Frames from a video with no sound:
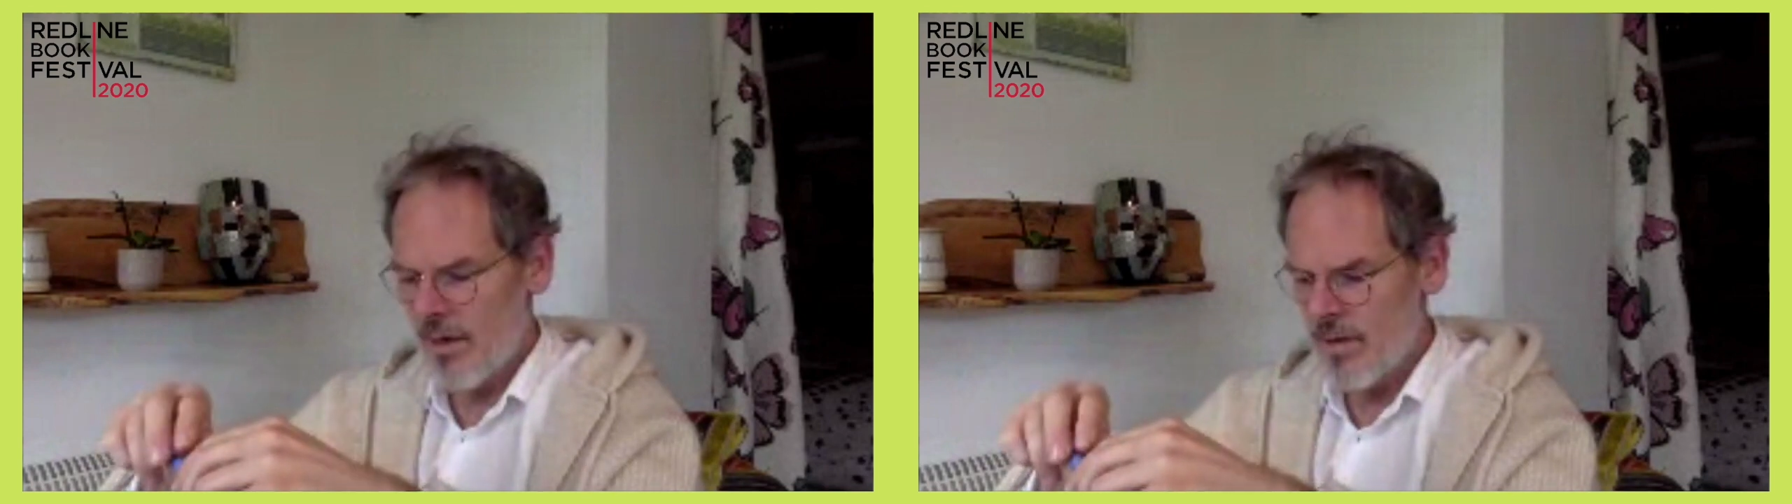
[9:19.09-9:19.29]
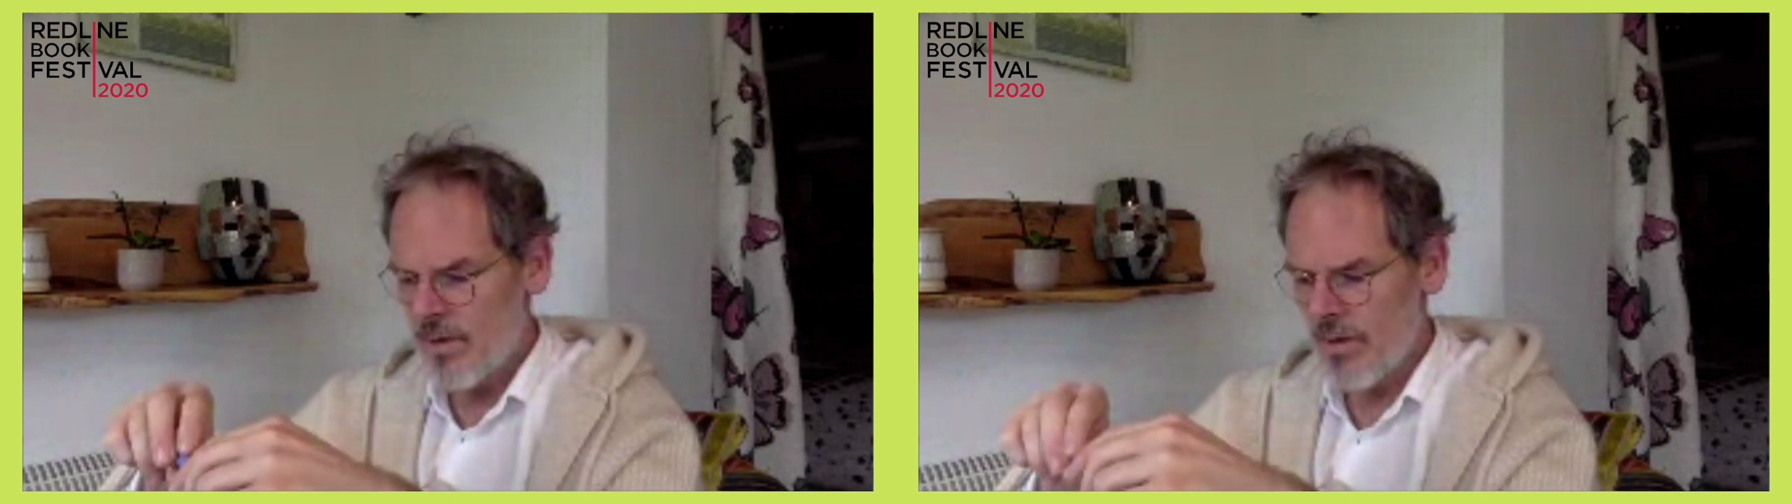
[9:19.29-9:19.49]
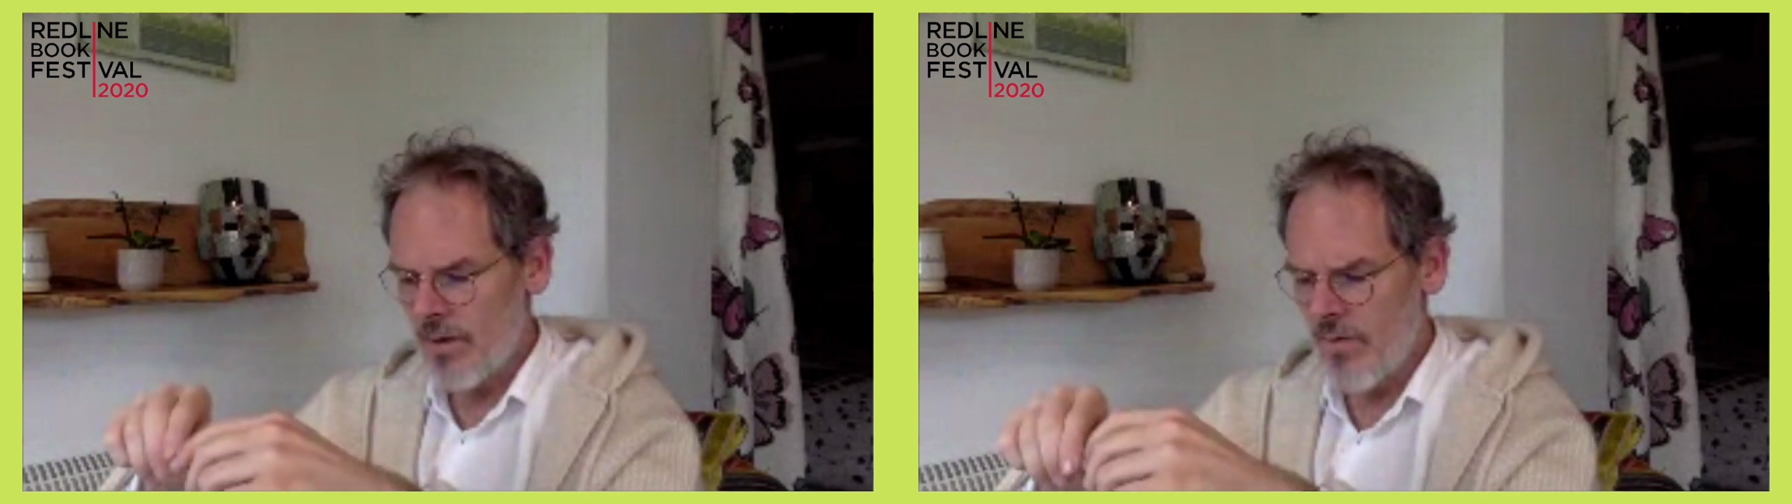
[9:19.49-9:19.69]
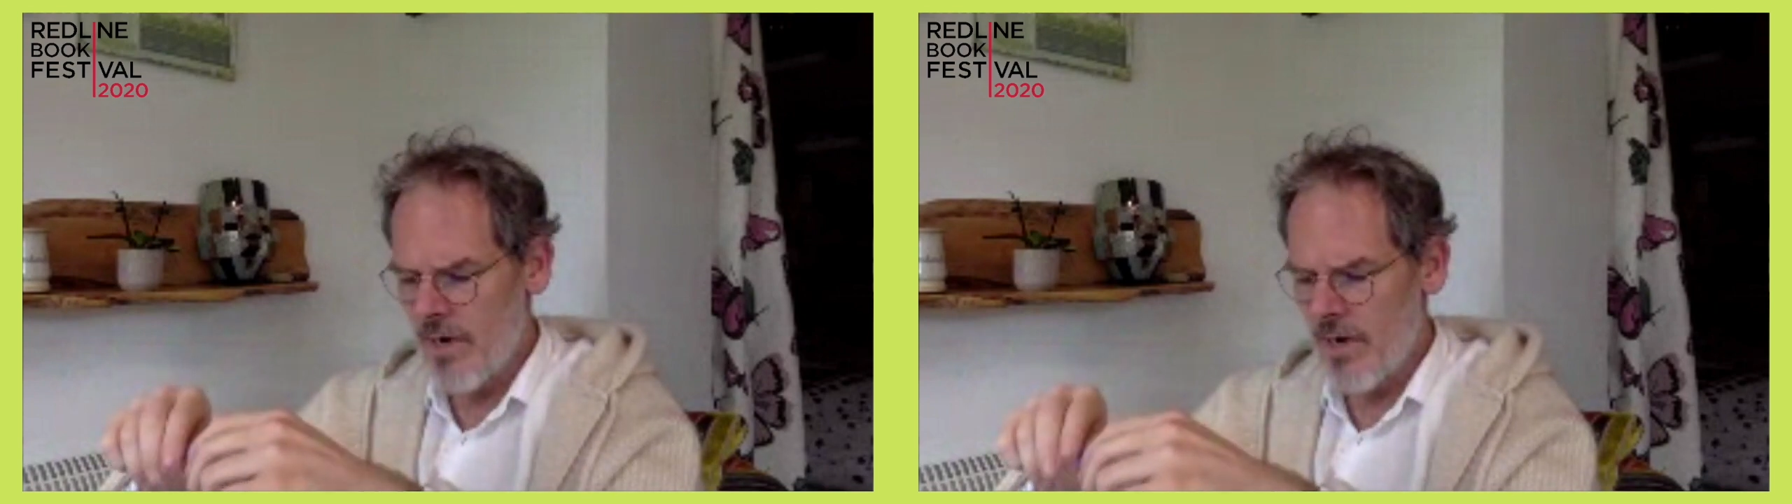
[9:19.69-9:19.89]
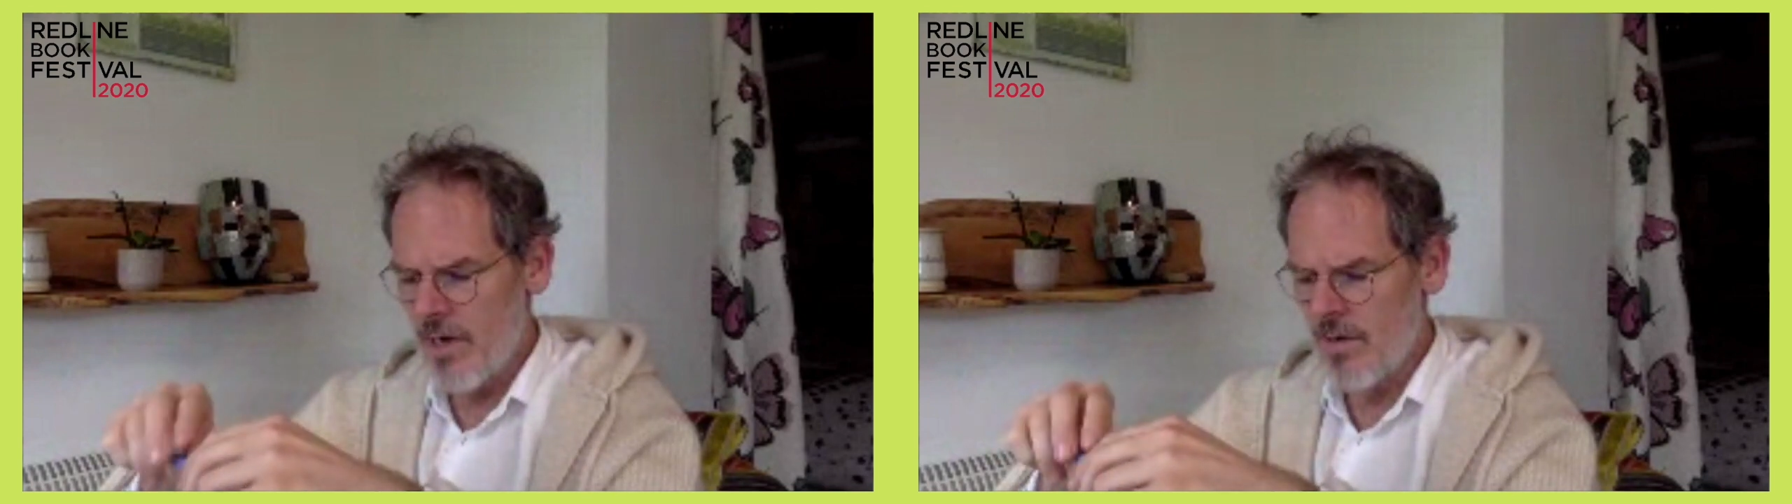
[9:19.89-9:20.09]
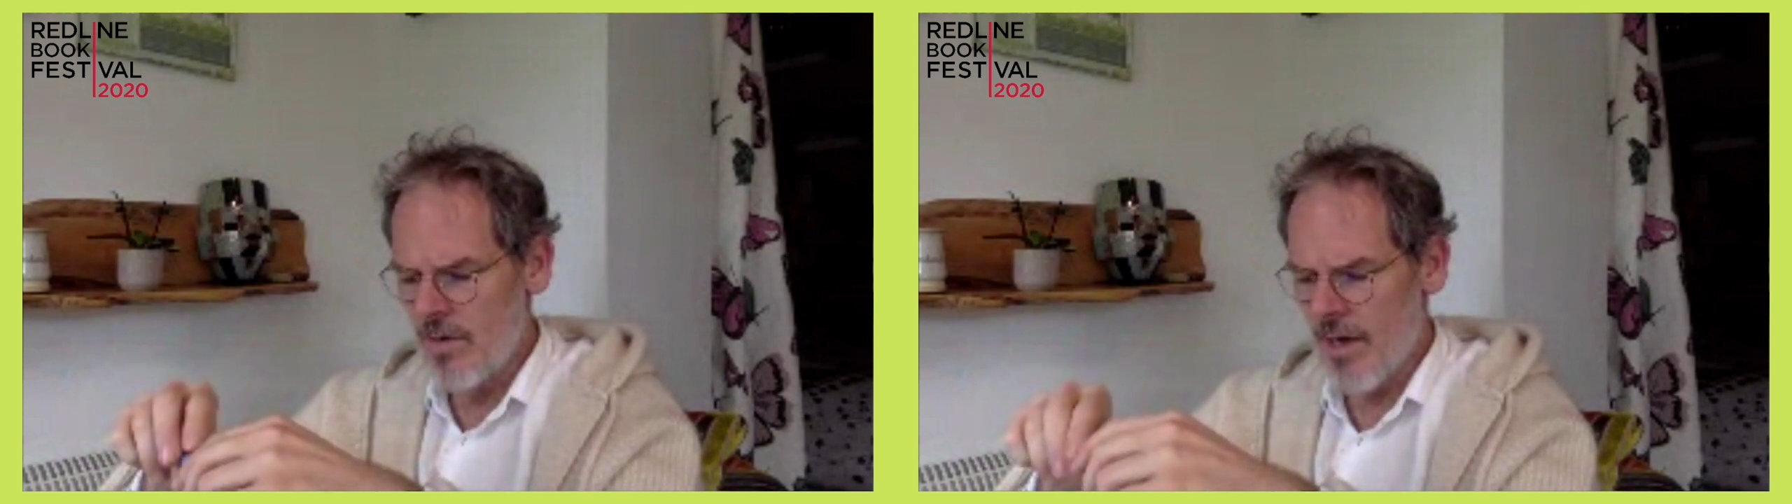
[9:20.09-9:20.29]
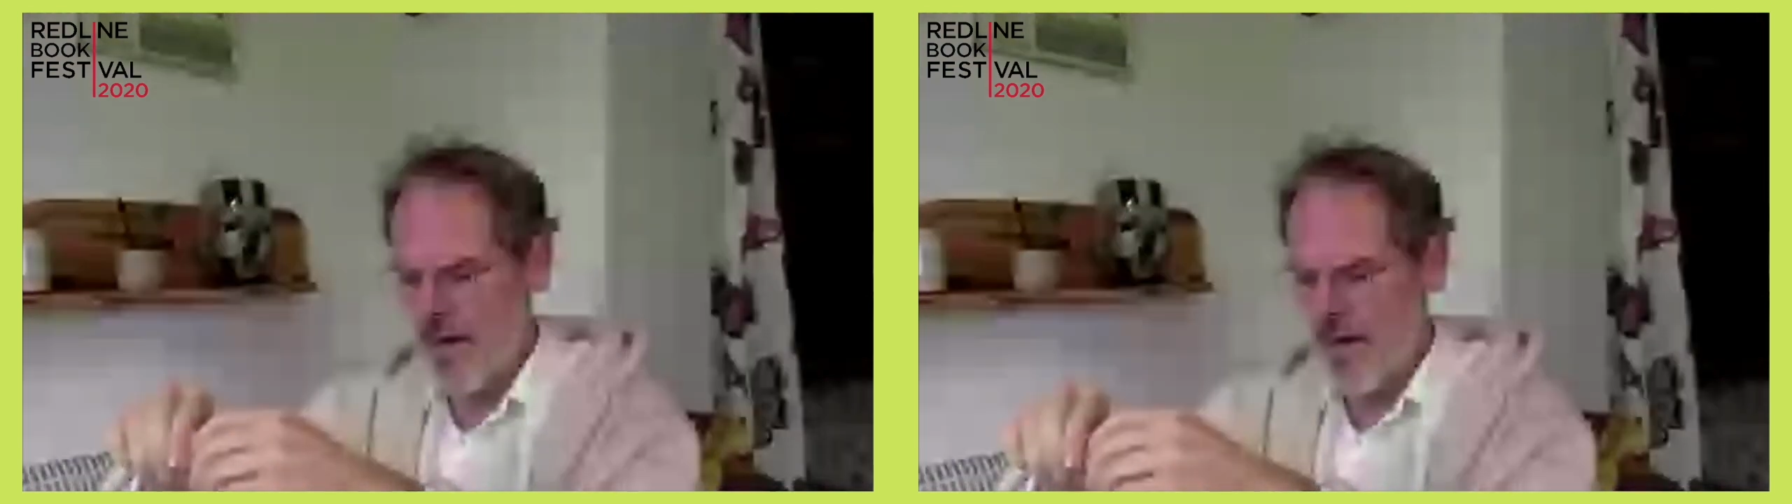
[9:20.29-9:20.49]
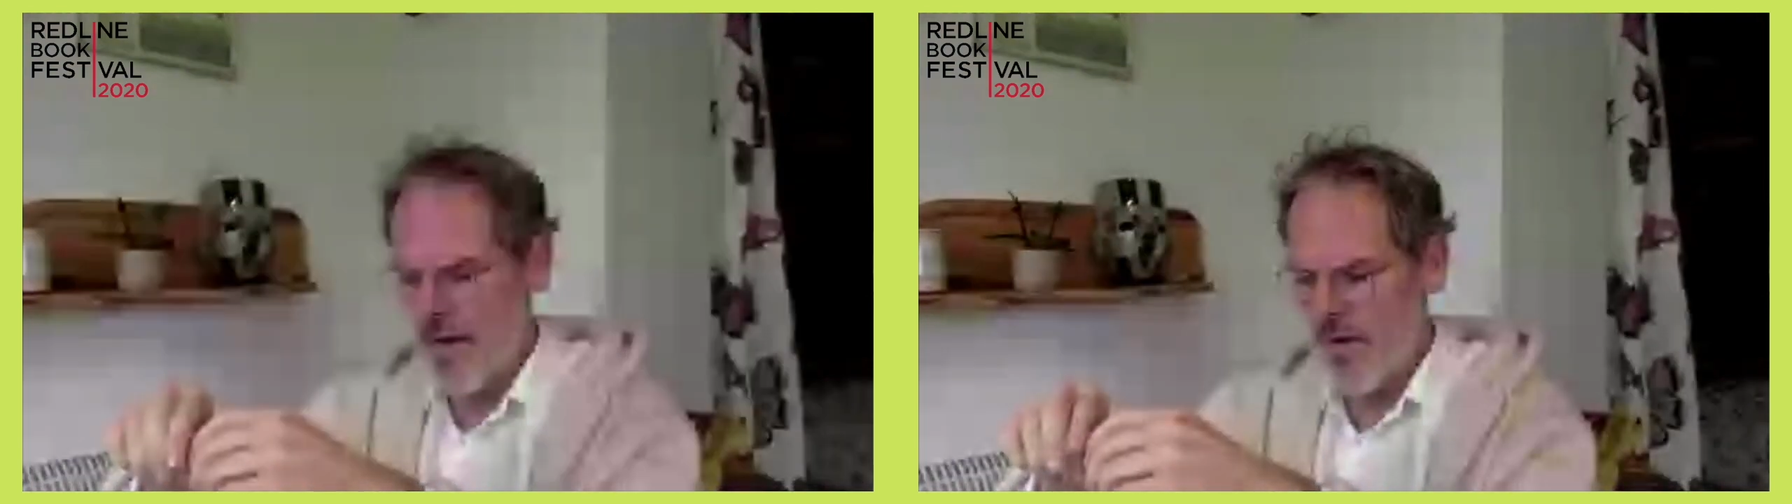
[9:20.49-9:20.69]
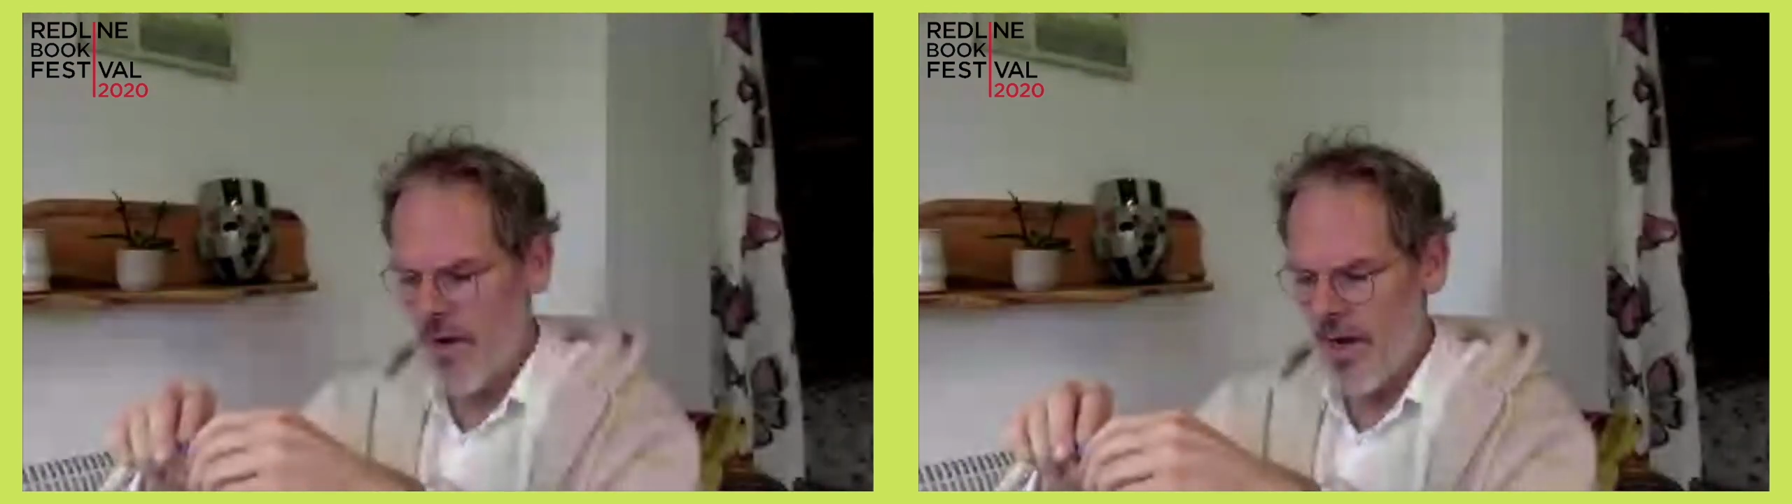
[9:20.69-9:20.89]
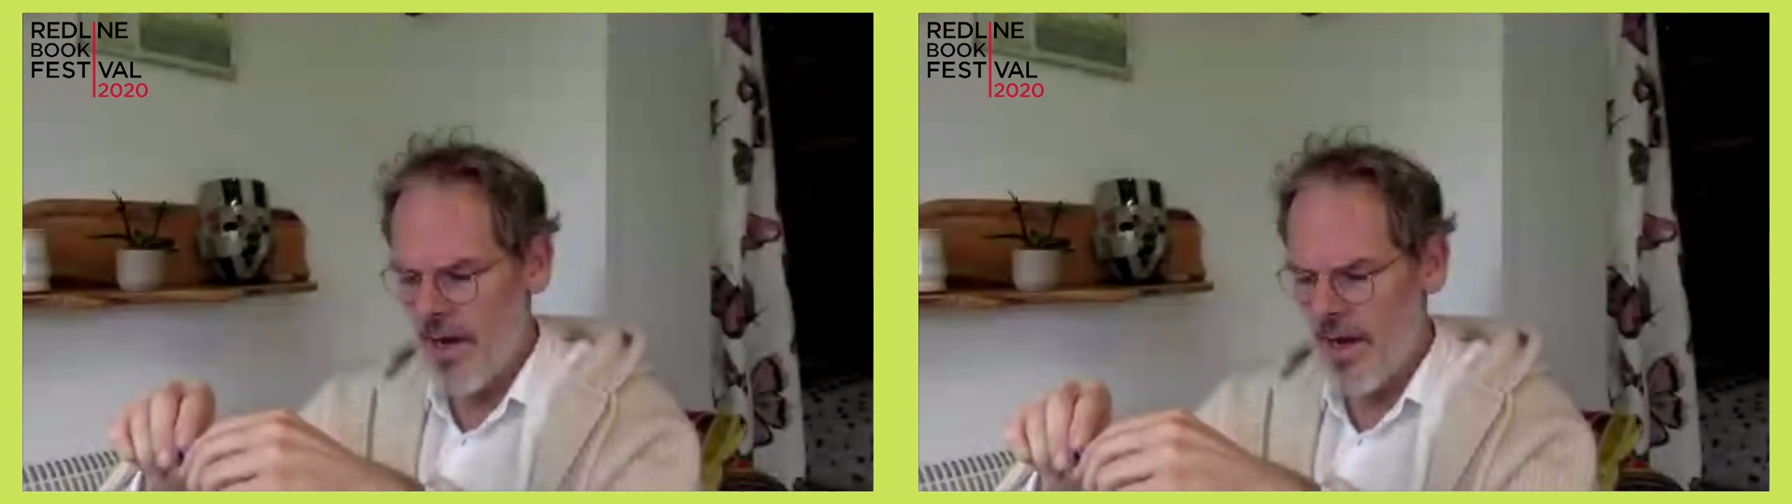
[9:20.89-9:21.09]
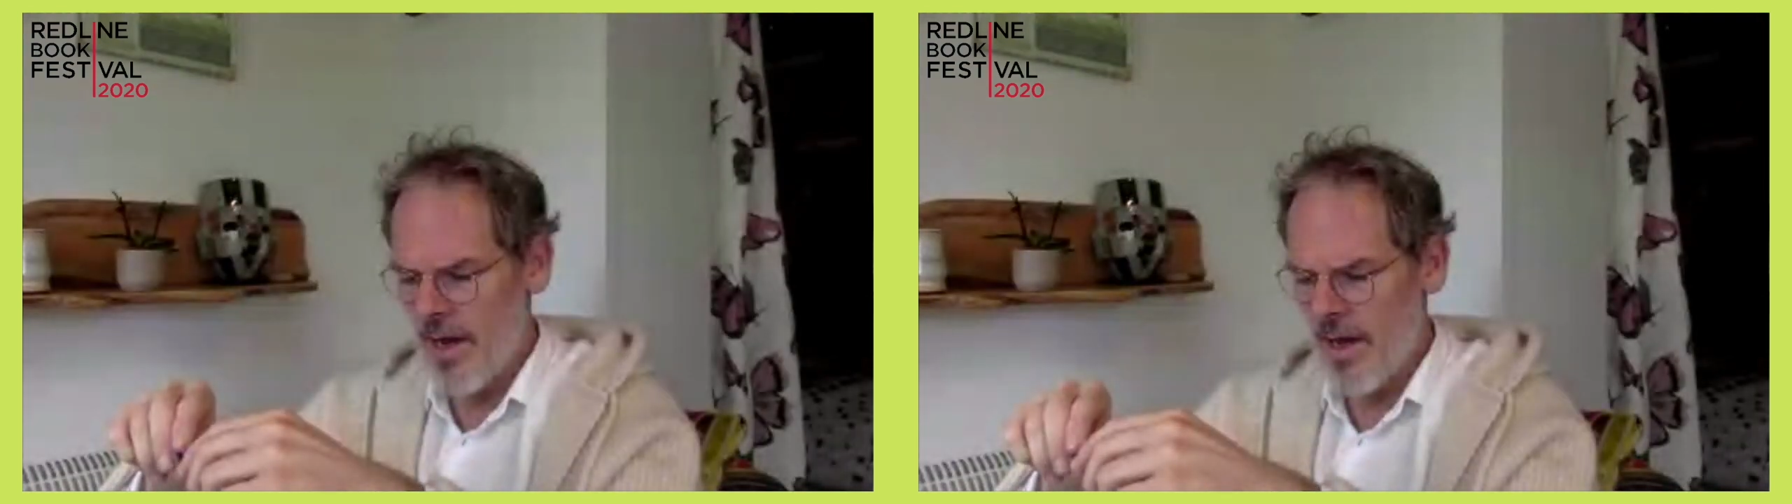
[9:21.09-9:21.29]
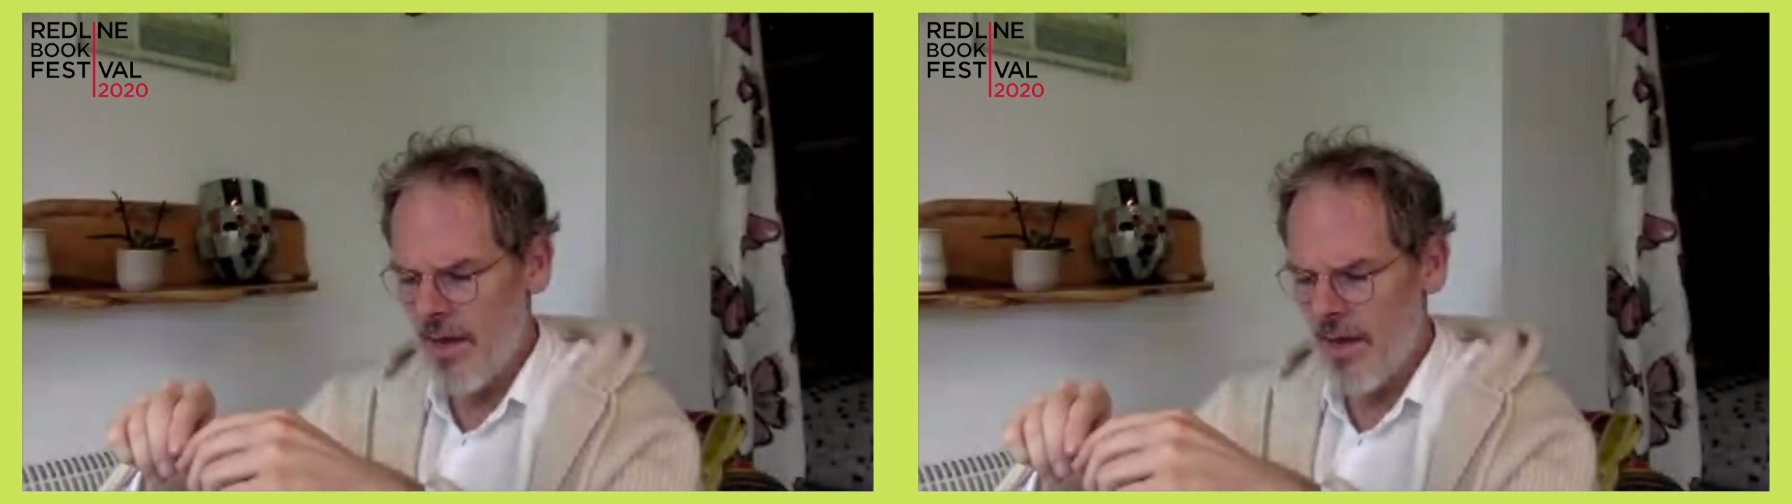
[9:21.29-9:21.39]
So I'm going to read you now uh,